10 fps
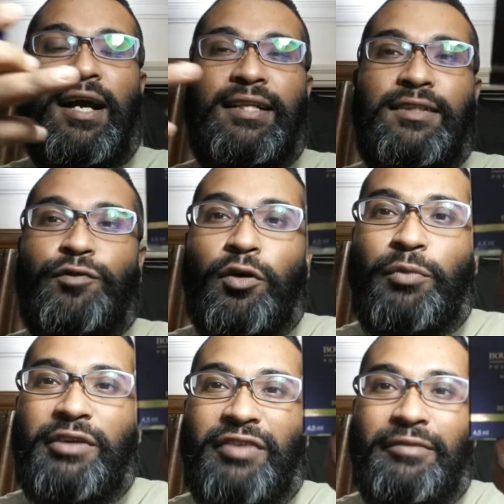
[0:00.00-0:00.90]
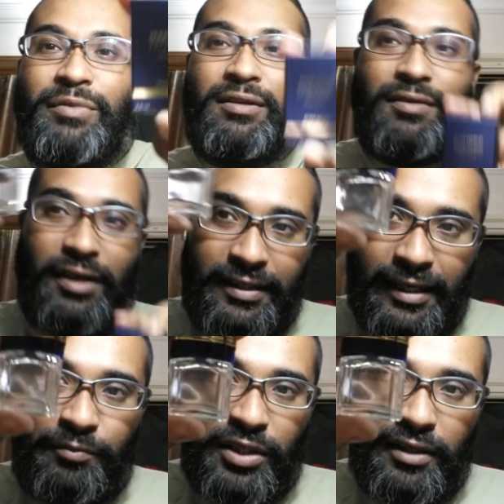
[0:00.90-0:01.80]
and this 4.5 mil it's
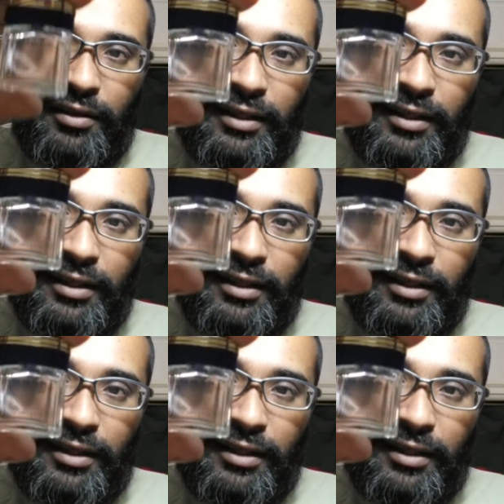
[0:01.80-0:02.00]
empty